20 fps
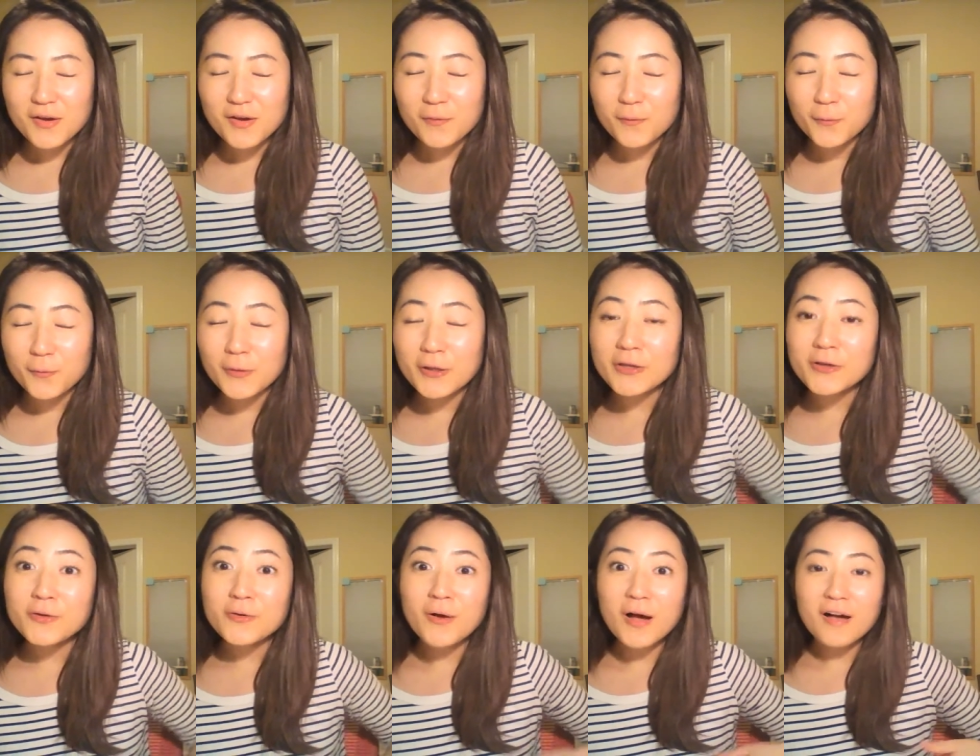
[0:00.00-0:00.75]

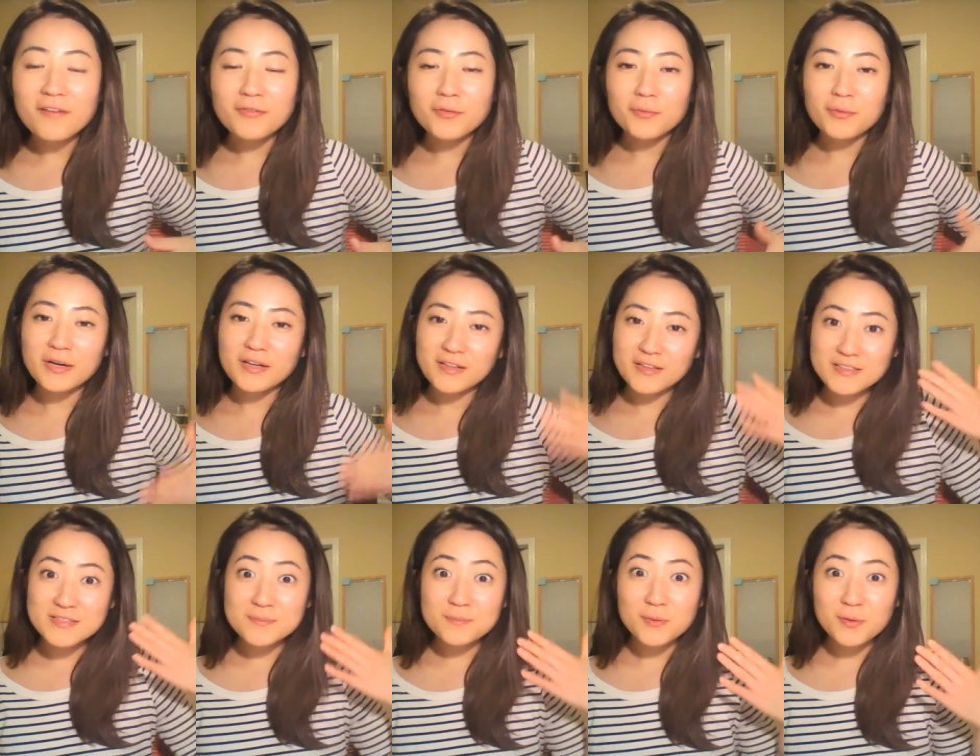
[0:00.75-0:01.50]
when you have already
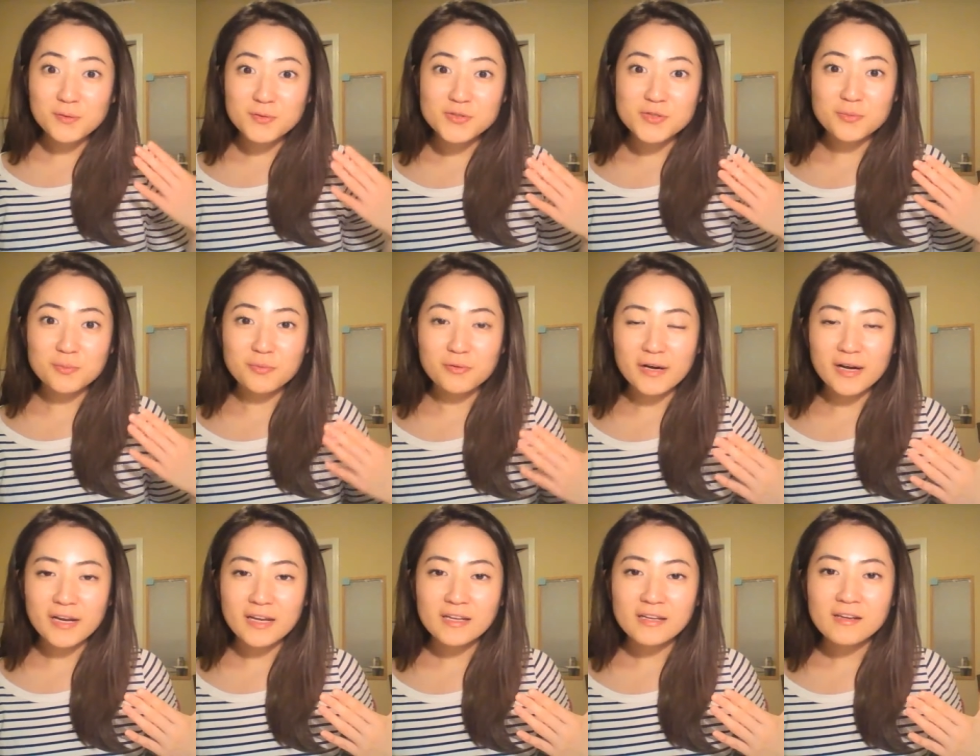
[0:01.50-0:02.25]
exposed your
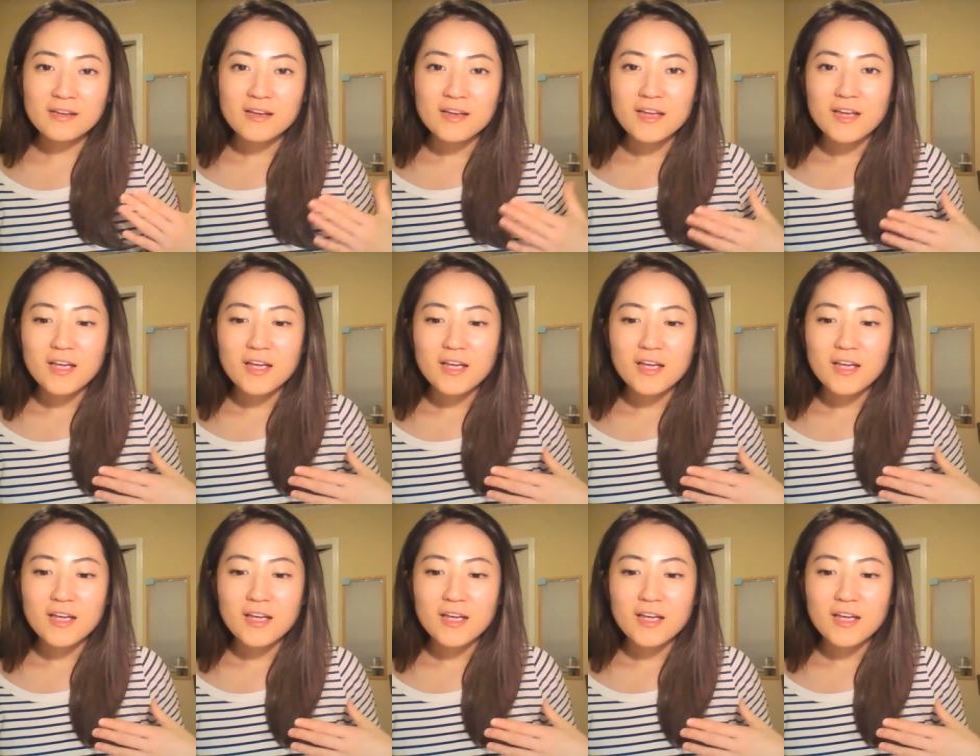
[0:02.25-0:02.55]
brain,